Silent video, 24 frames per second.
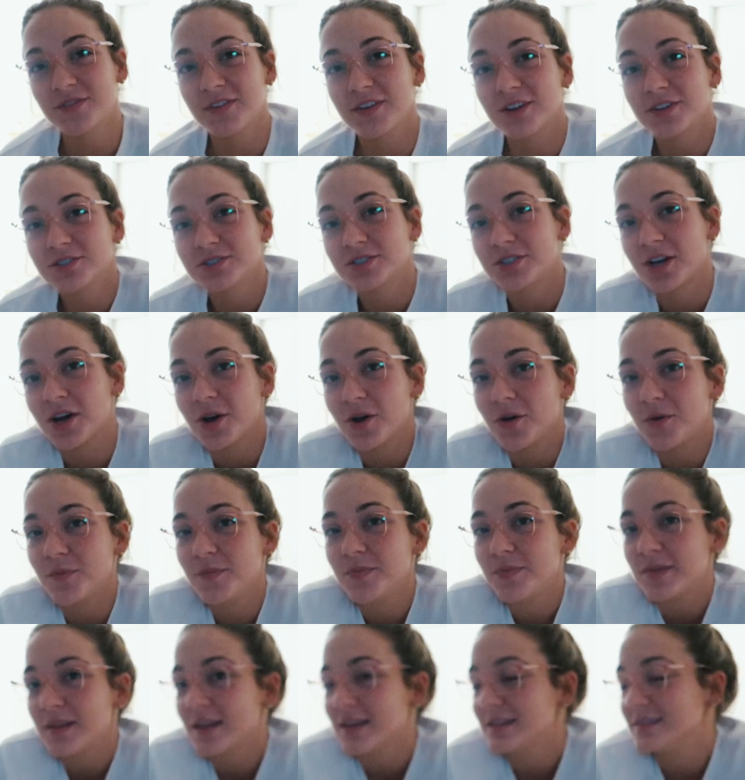to feel so
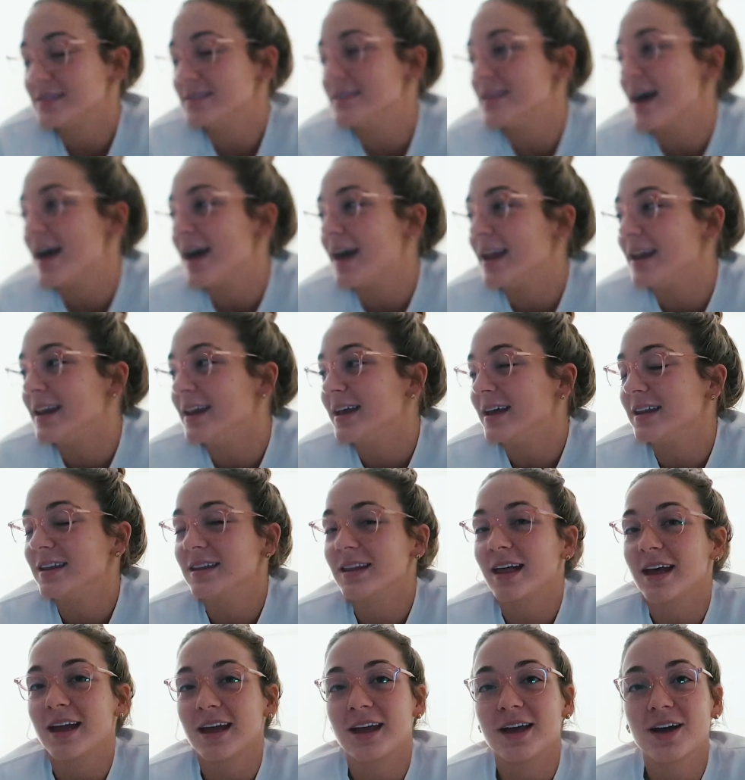zen
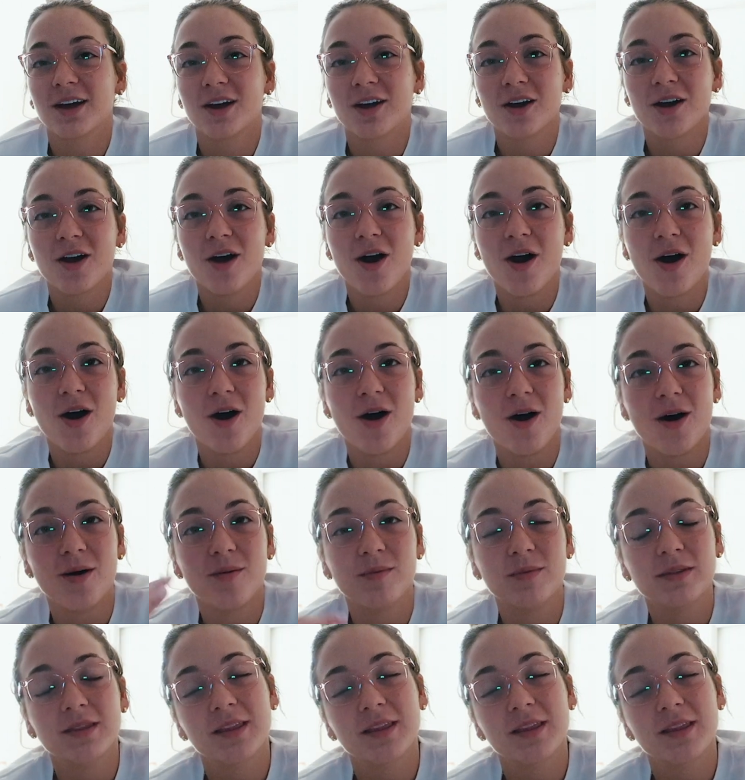and like calm